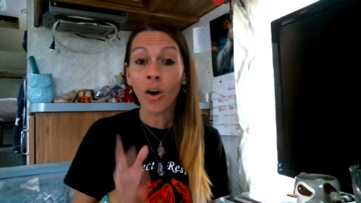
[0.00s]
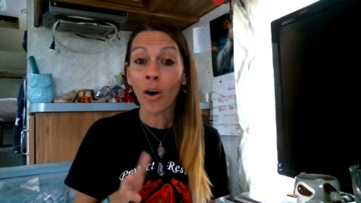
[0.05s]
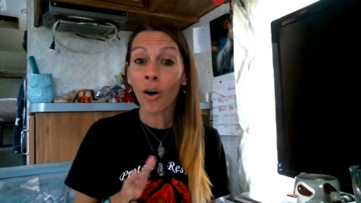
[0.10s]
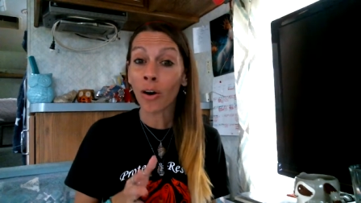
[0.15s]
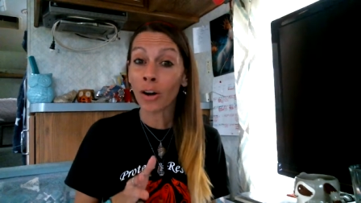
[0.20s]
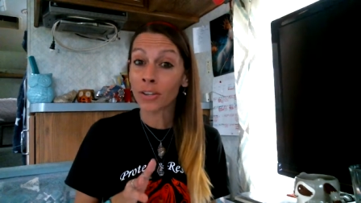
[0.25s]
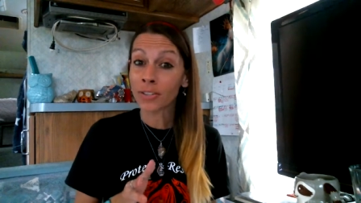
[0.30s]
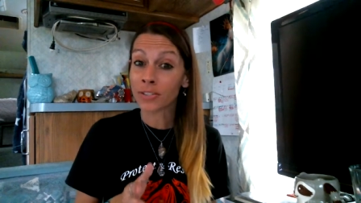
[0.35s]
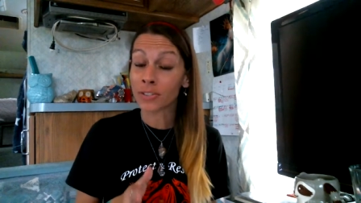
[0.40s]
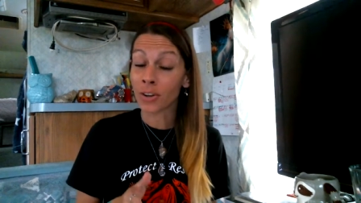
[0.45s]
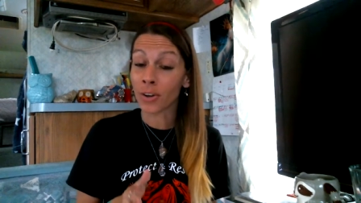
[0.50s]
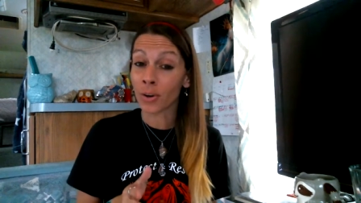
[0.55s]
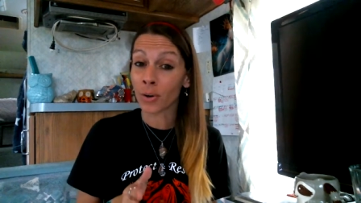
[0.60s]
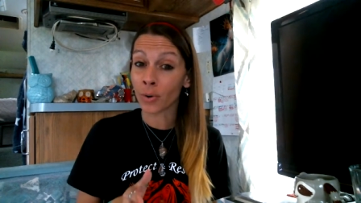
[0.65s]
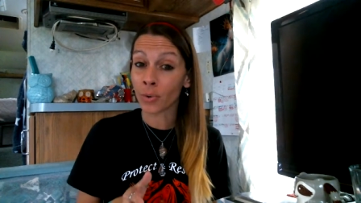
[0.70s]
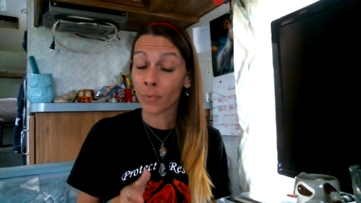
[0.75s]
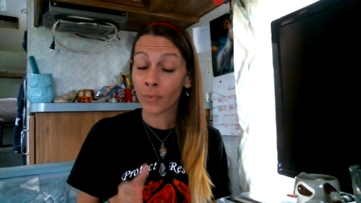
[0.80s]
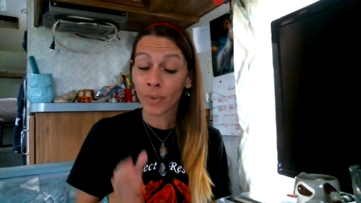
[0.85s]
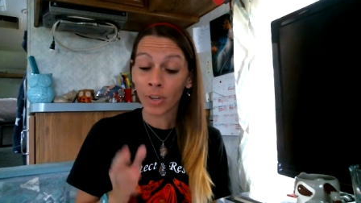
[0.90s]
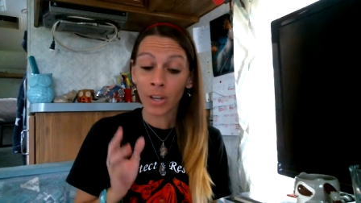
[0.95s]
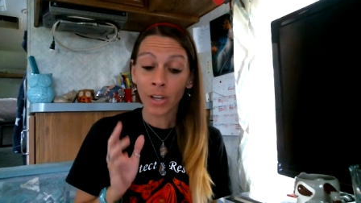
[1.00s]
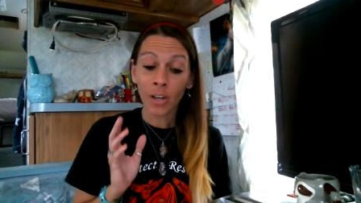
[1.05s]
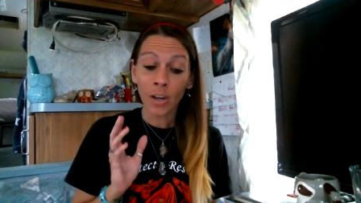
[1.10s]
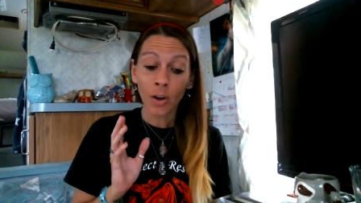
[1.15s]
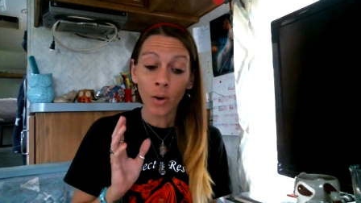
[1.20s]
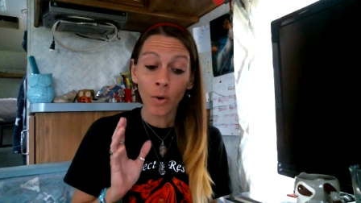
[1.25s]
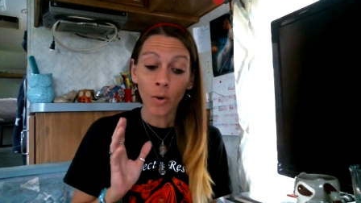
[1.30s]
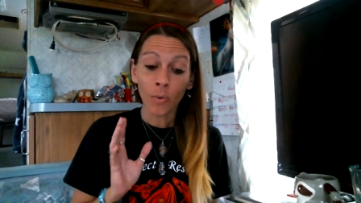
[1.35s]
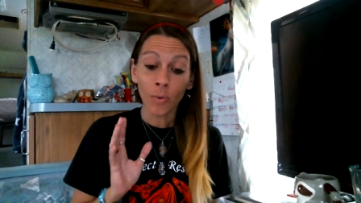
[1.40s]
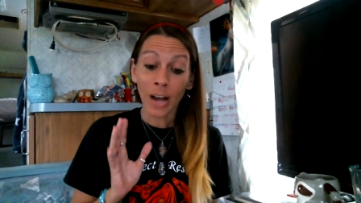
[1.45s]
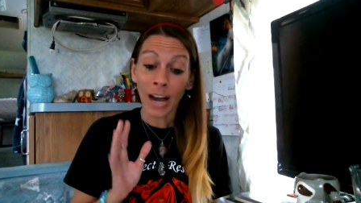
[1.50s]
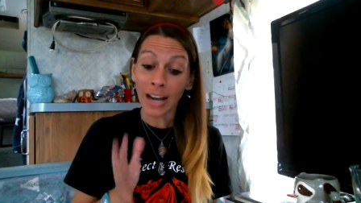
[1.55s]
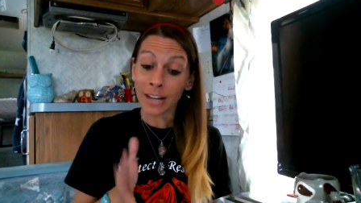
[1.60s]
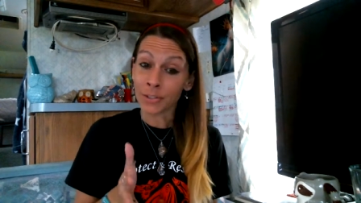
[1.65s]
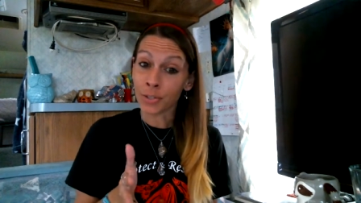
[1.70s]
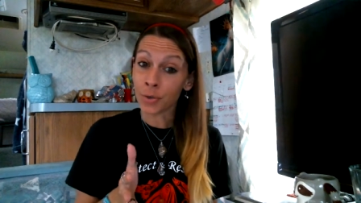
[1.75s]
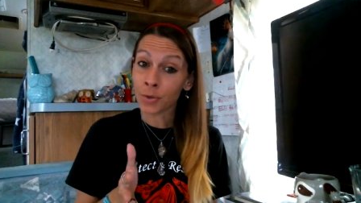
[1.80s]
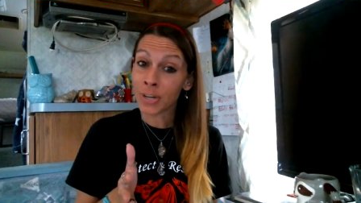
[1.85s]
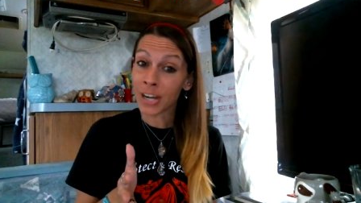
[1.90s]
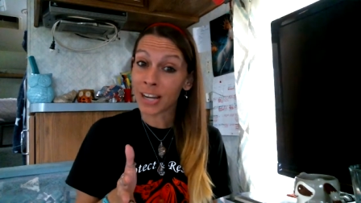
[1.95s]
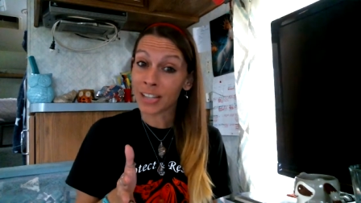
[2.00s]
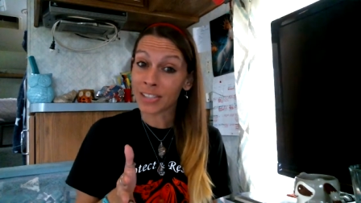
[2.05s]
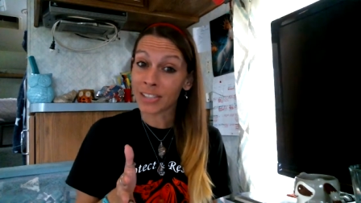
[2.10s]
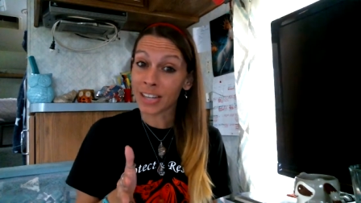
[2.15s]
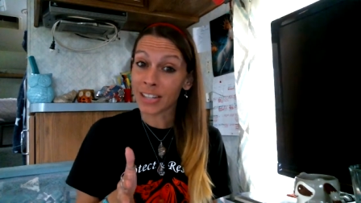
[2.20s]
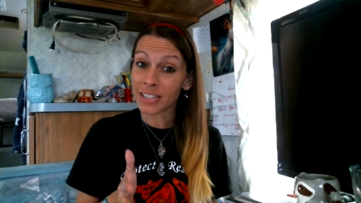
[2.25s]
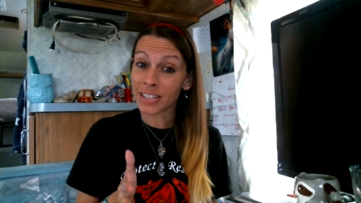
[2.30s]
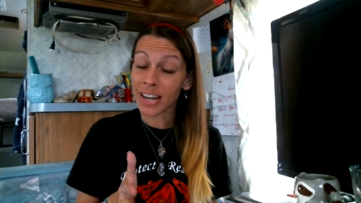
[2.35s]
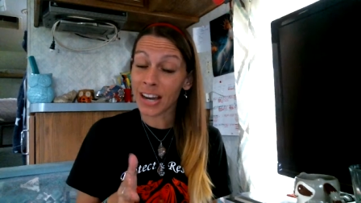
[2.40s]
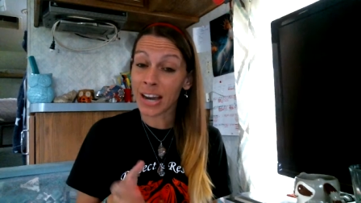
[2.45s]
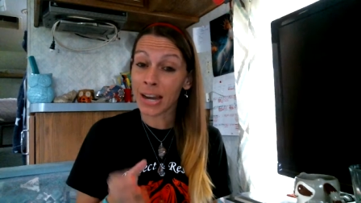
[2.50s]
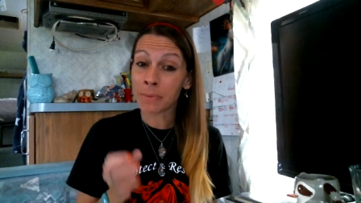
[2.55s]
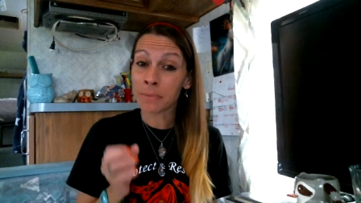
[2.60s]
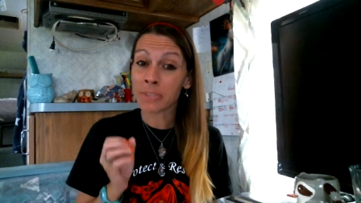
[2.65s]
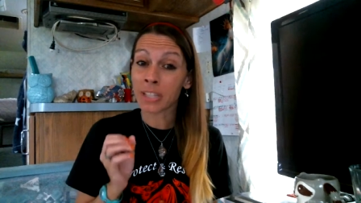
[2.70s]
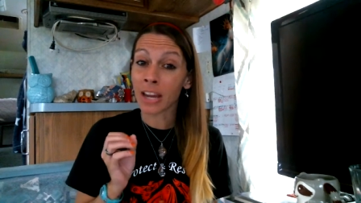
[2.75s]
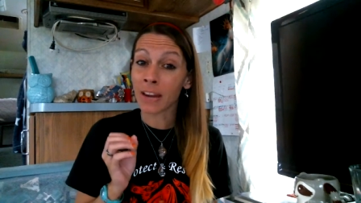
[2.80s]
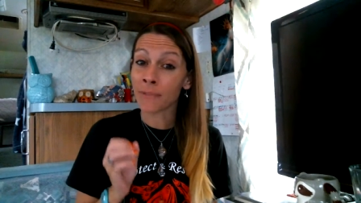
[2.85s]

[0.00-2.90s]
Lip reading: Also, I do cuss at times.